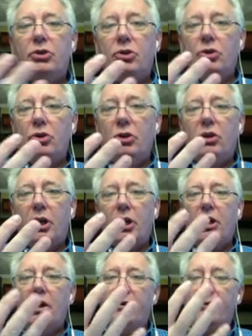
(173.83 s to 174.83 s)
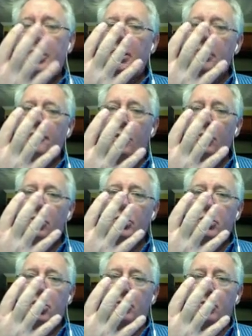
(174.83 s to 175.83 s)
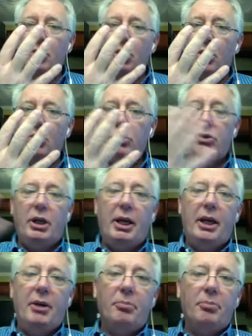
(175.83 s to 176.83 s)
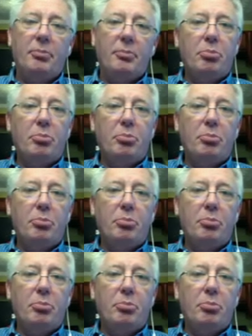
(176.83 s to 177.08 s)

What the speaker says: look of in focus up close and